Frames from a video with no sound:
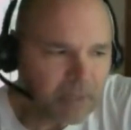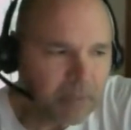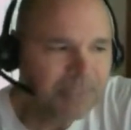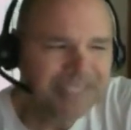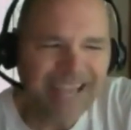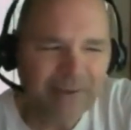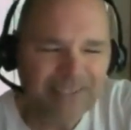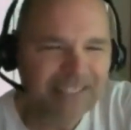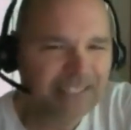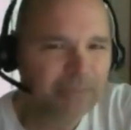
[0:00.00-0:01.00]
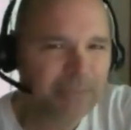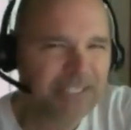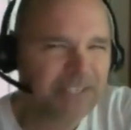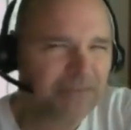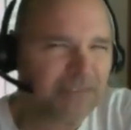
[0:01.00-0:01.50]
but now it's a little
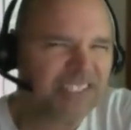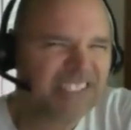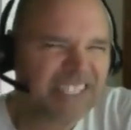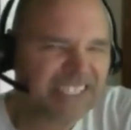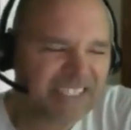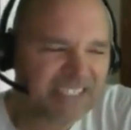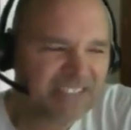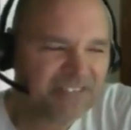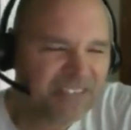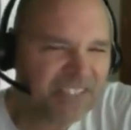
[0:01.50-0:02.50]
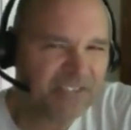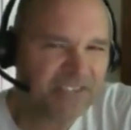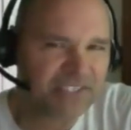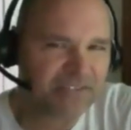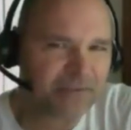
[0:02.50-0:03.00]
bit different. It's like, it just
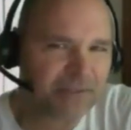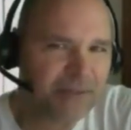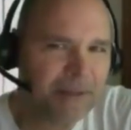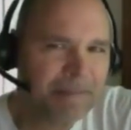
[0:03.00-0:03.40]
feels different.